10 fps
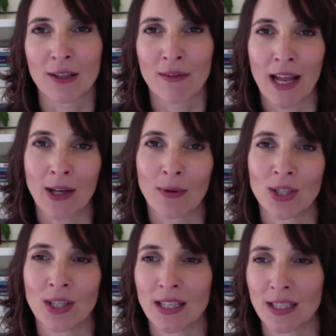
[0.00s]
of language
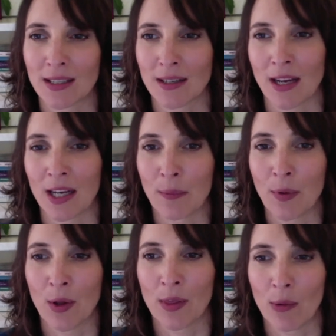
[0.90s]
in this kind of
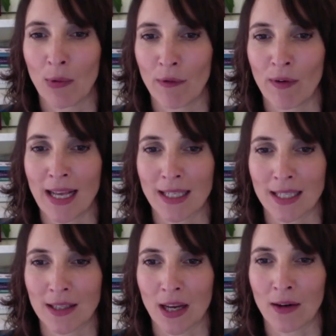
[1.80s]
book that reflects
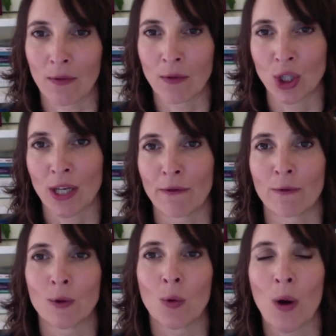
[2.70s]
this kind of
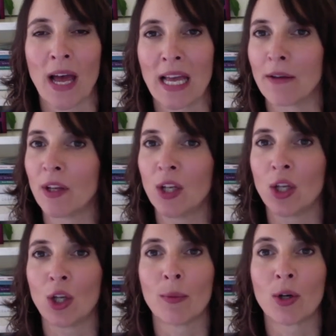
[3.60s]
shift or wave in
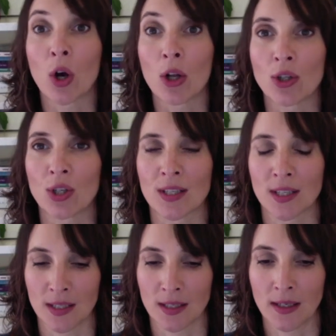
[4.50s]
human
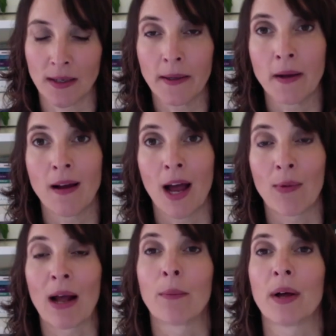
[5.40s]
consciousness
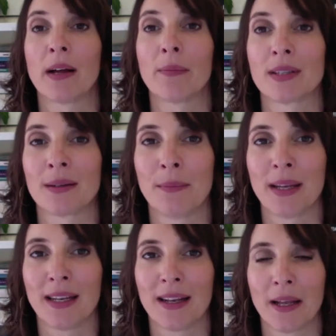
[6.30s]
around purpose and
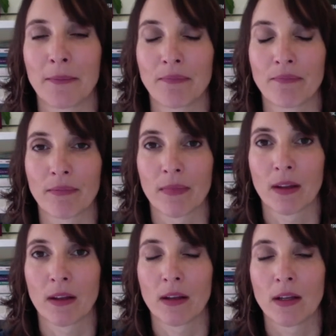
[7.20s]
meaning.
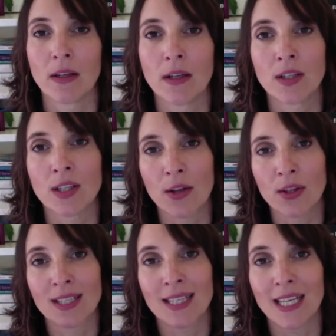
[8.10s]
So the
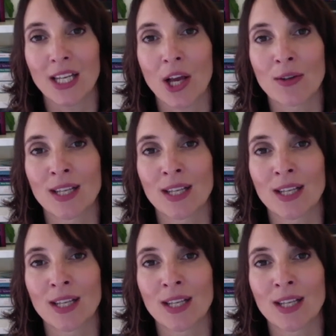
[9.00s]
C E Os